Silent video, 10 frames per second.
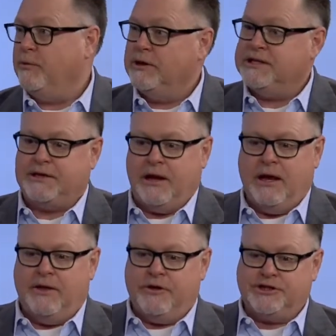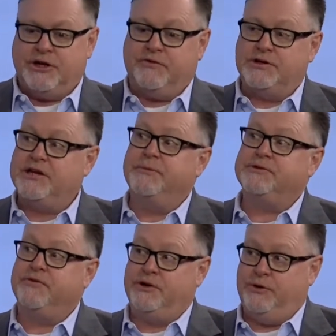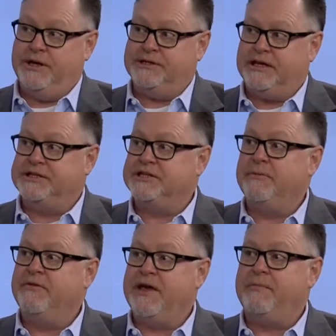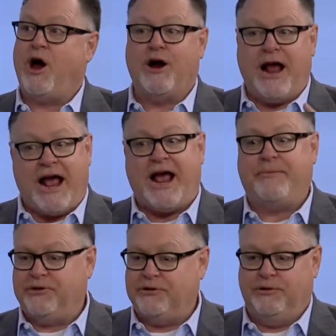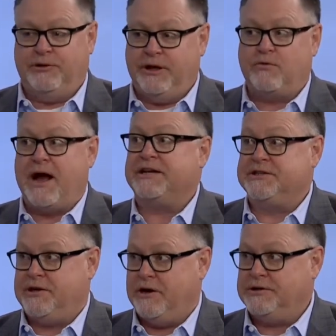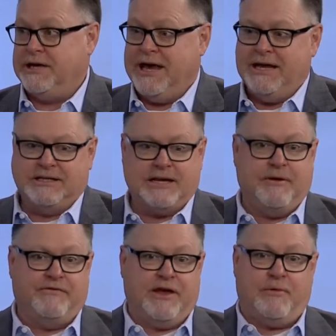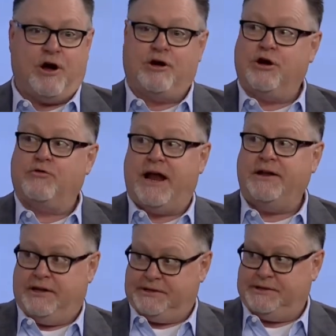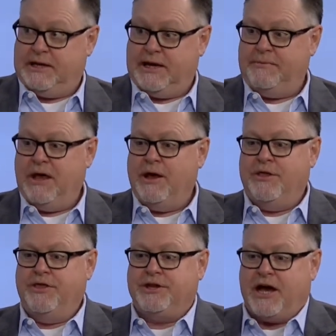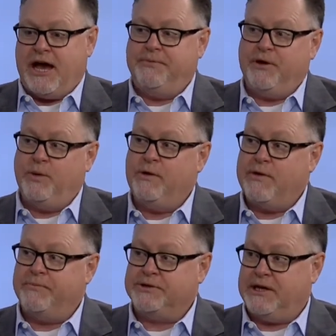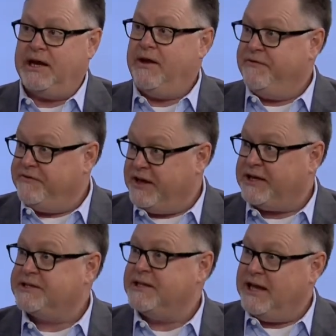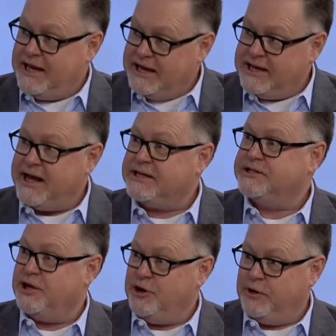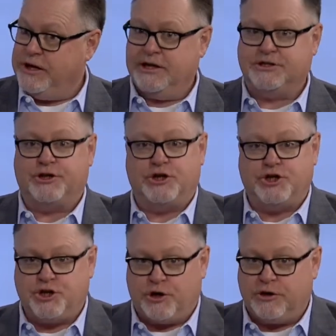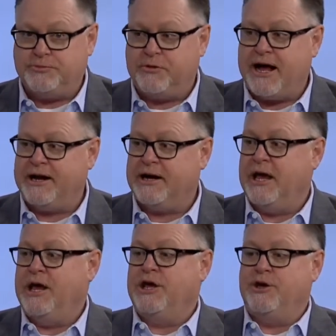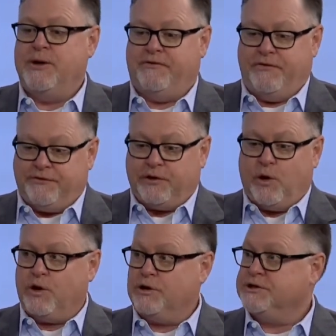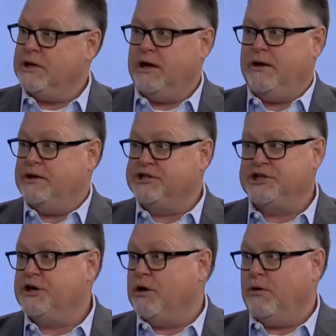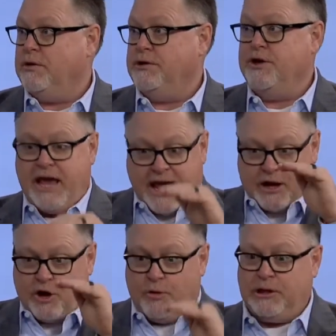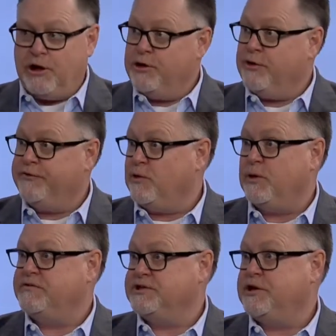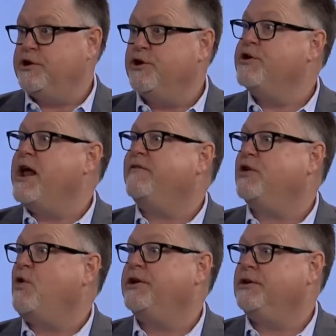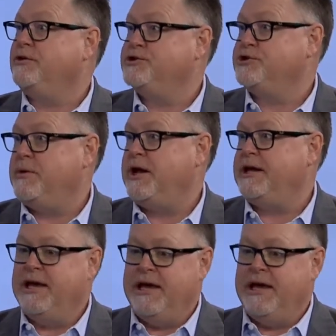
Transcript: Well, listen, there's different types of annuities, and some of them are absolutely rock stars. Some of them are horrendous. Um, the type that we represent, fixed indexed annuity, it's an insurance product. You have floors uh, zero. You can't go below your floor of zero. You're never going to lose your money.